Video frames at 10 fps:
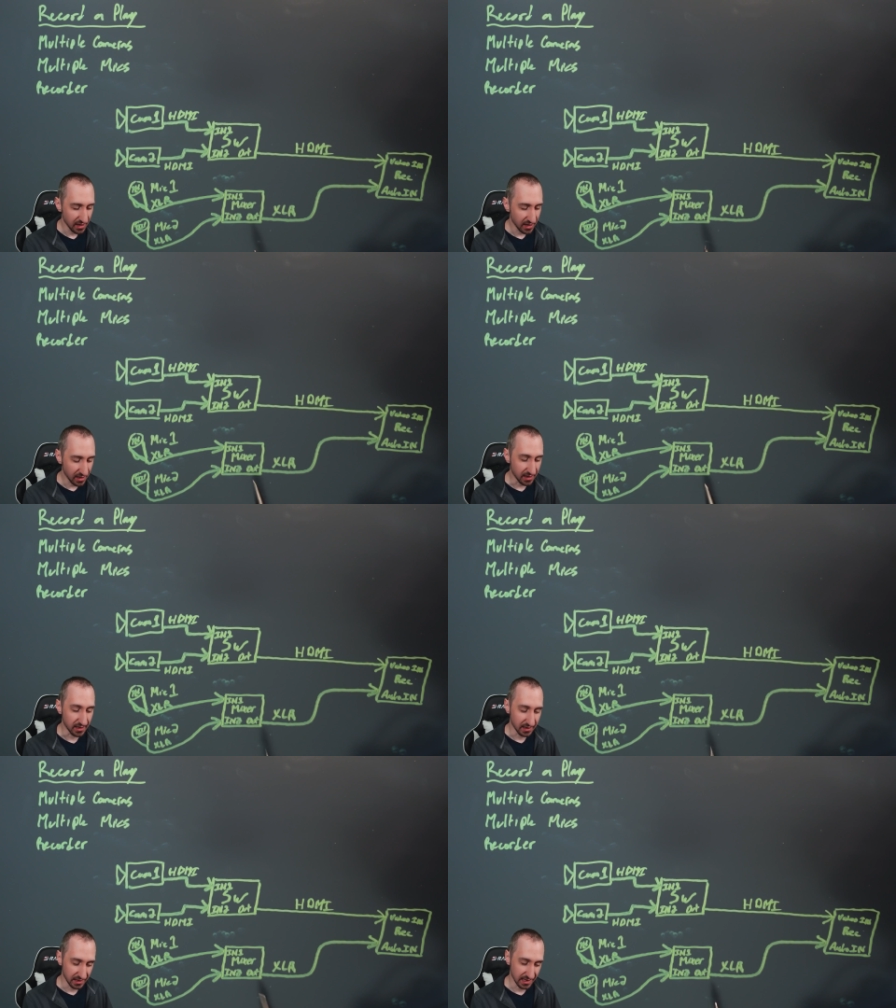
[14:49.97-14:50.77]

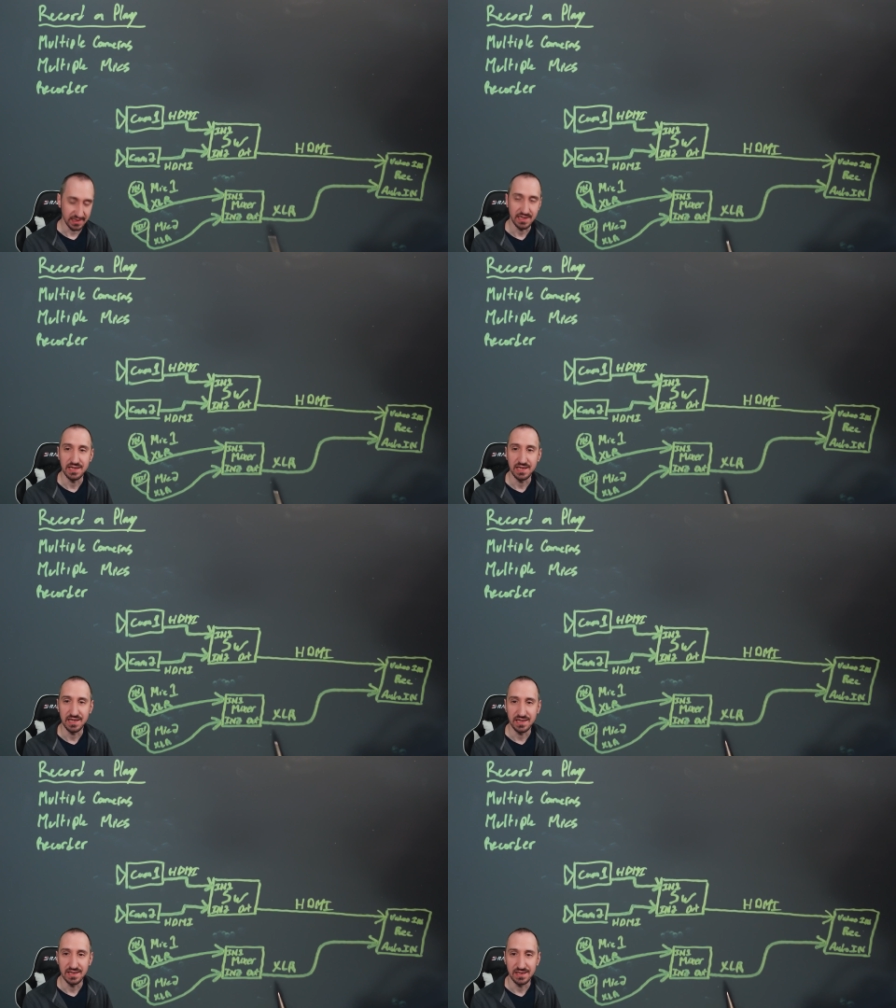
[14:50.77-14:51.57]
ah, I need
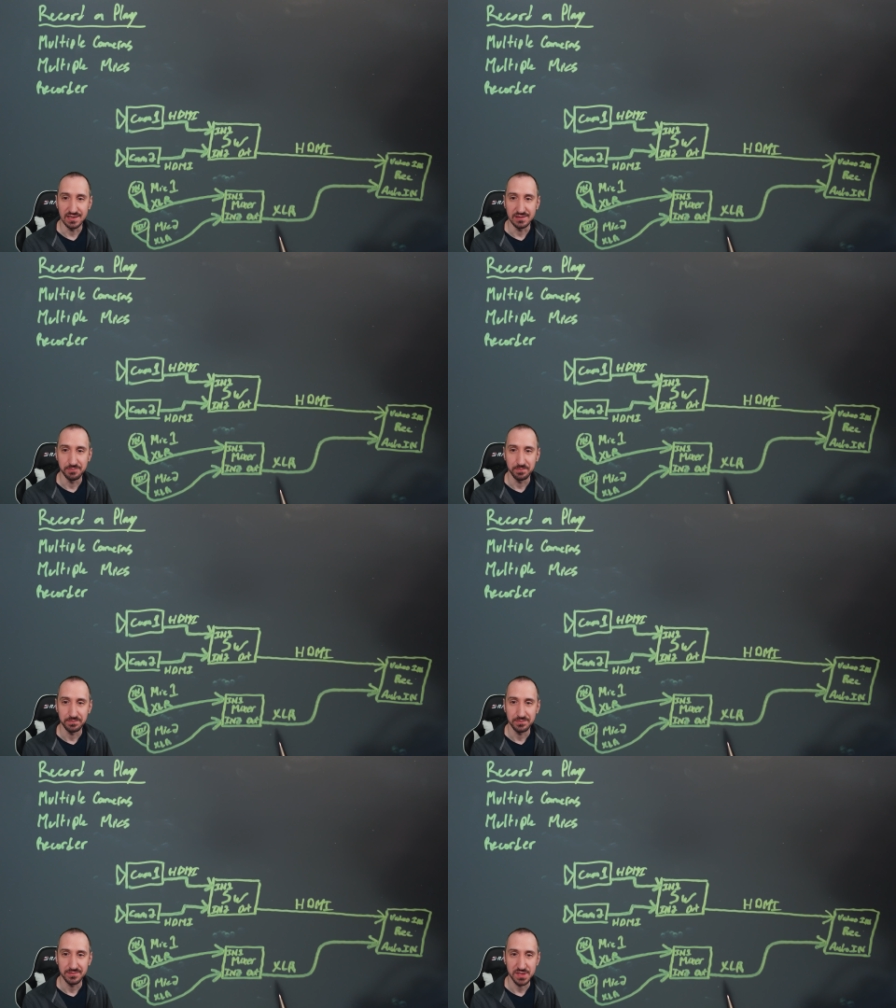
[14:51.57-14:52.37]
a uh,
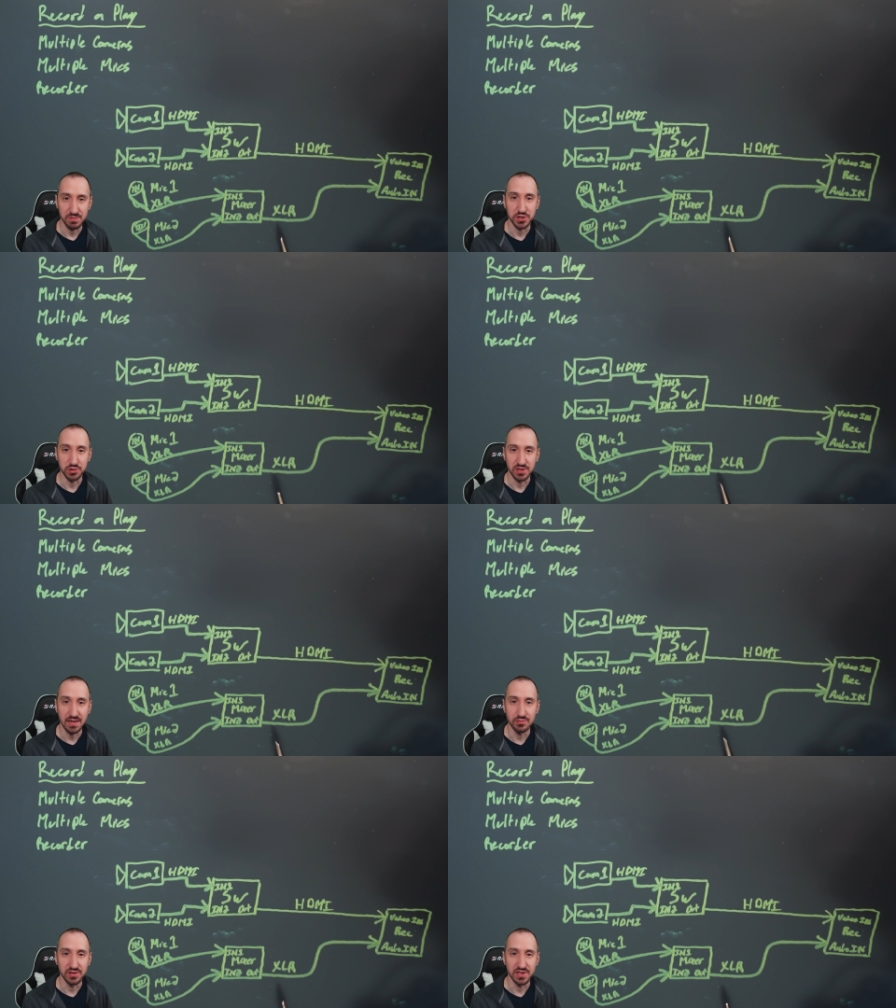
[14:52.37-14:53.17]
special
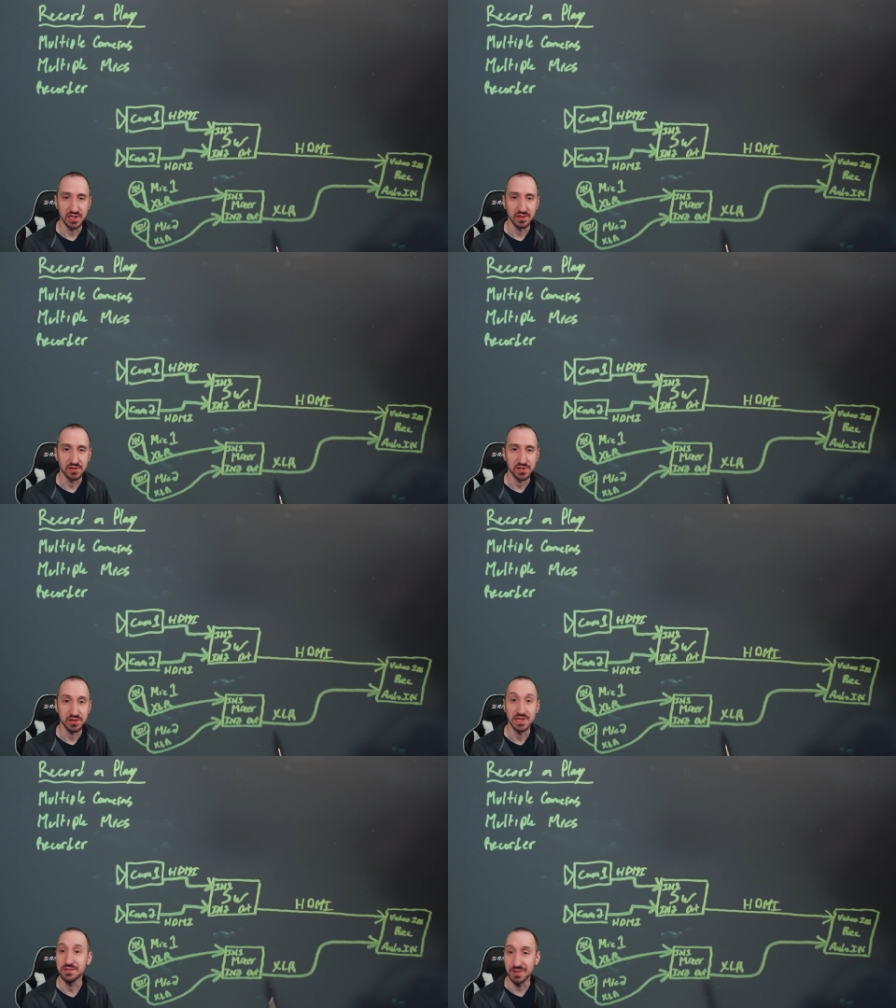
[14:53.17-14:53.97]
cable here, so
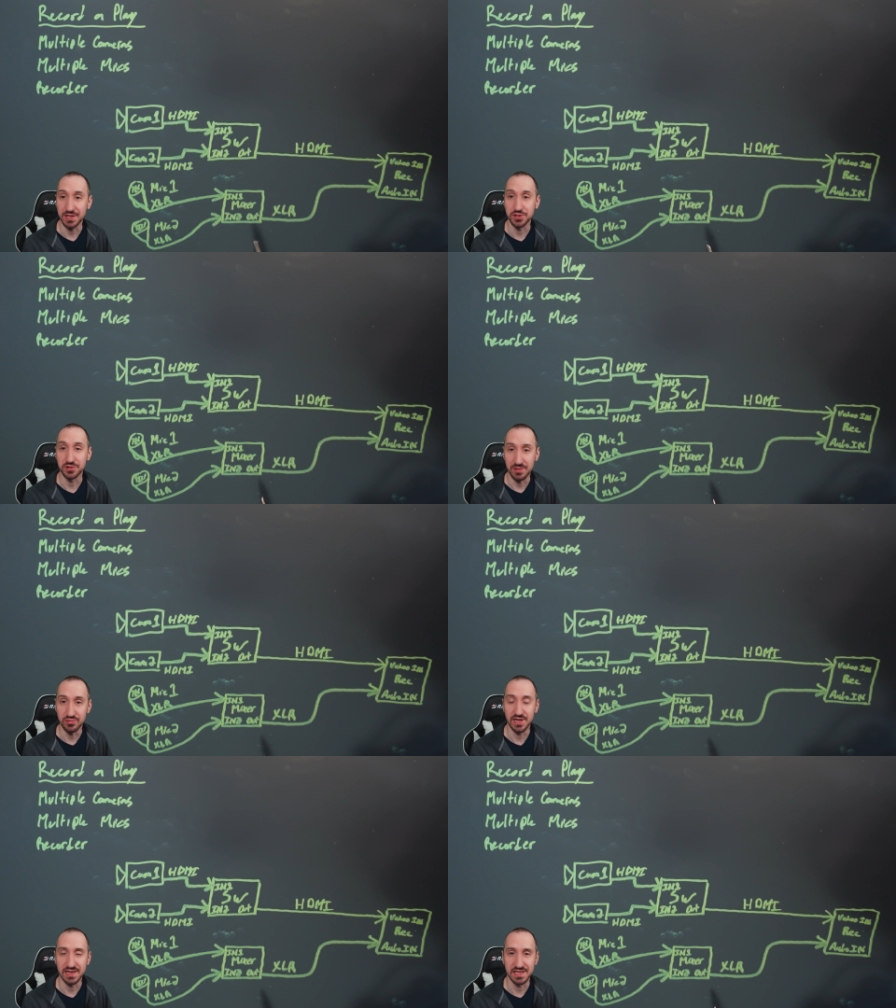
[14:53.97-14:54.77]
I need to make sure I
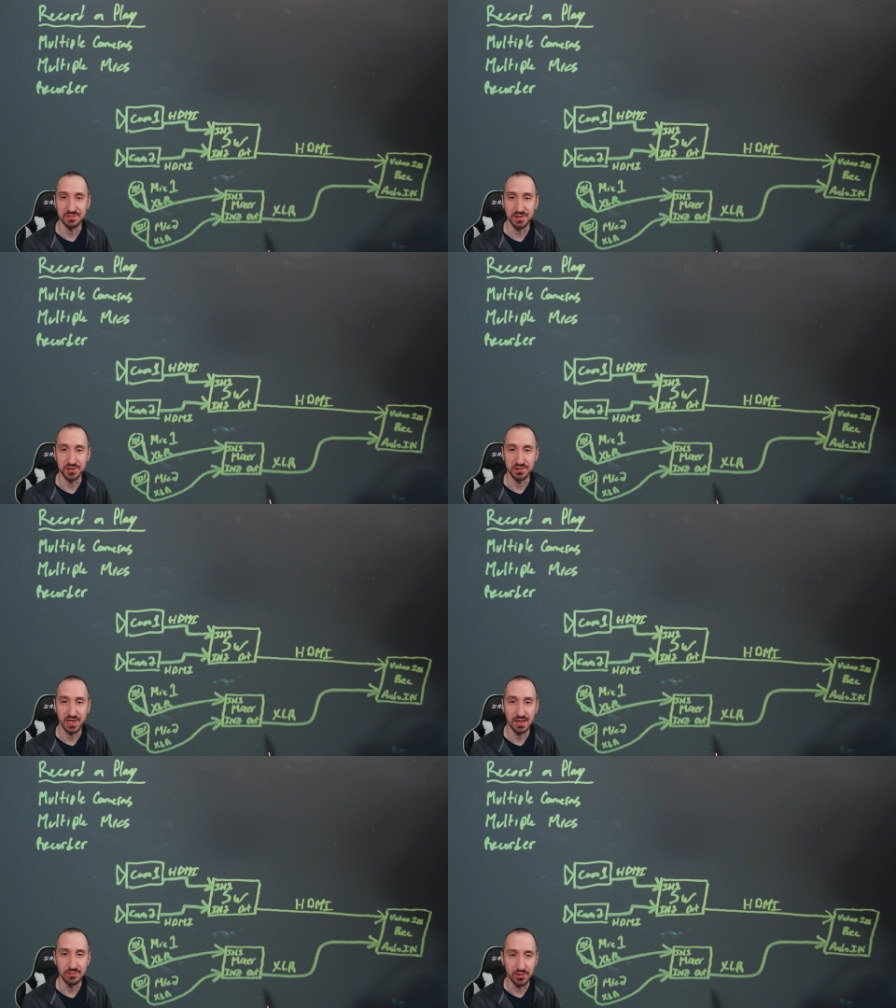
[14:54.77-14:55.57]
bring that special
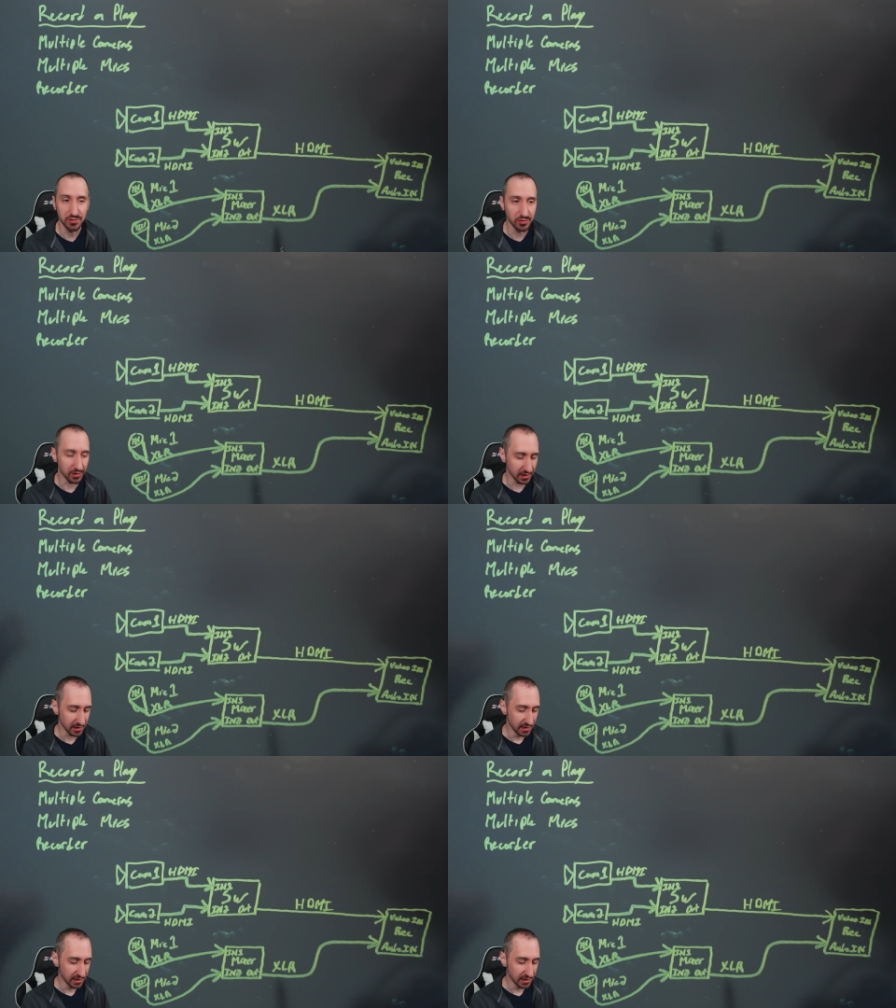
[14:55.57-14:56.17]
cable, or